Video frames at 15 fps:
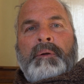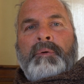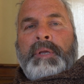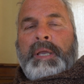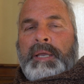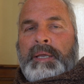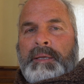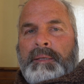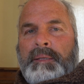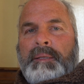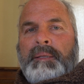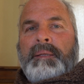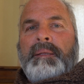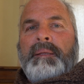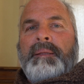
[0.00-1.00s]
Okay,
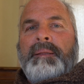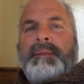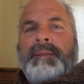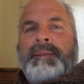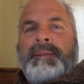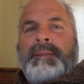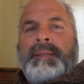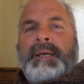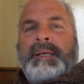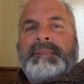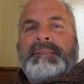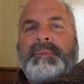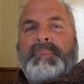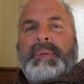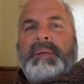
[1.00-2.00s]

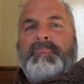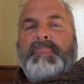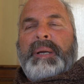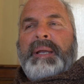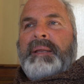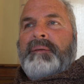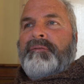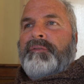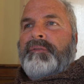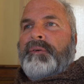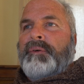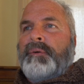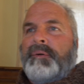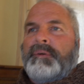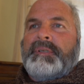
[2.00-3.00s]
that's a big bite
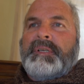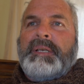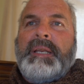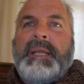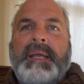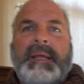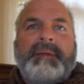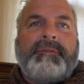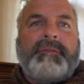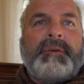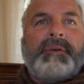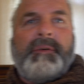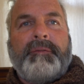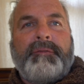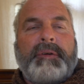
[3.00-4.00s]
for today.
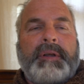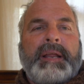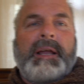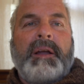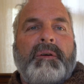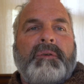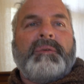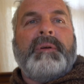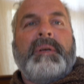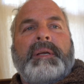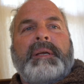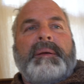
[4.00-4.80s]
For now,